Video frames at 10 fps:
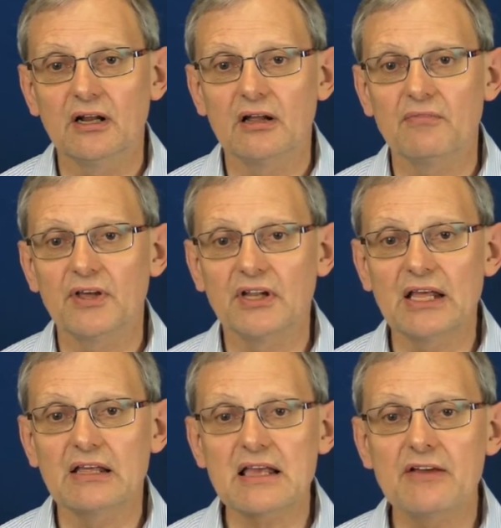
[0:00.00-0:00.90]
that
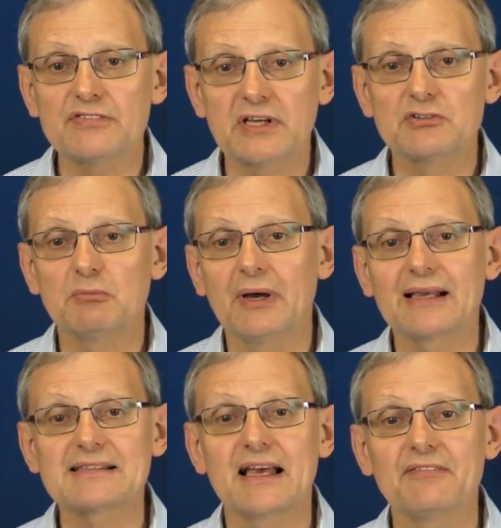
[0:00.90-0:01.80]
if central banks
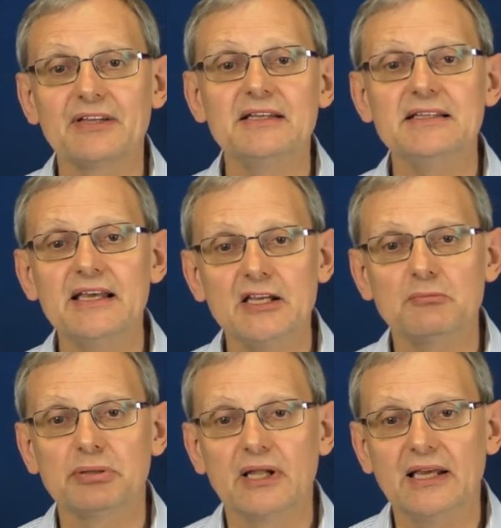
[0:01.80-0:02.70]
have indeed
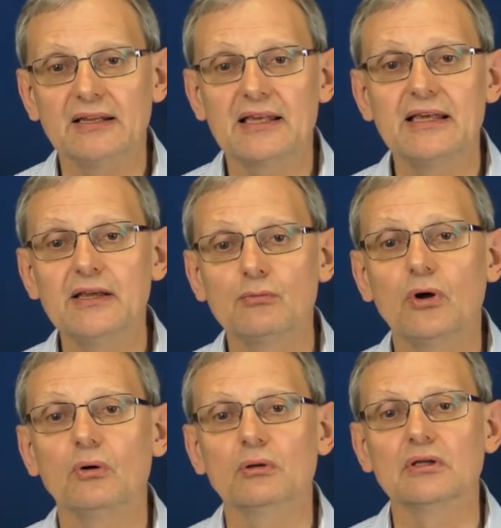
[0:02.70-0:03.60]
played a key
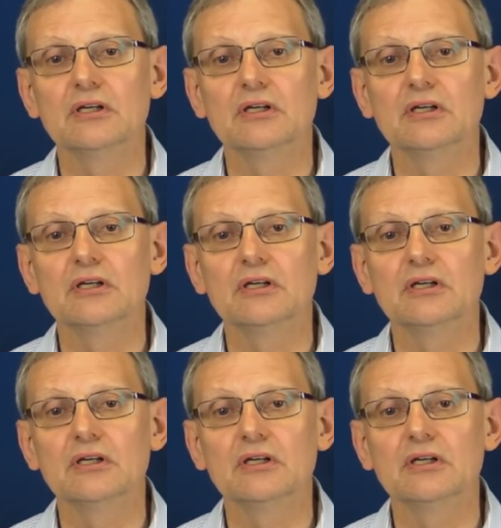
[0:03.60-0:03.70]
role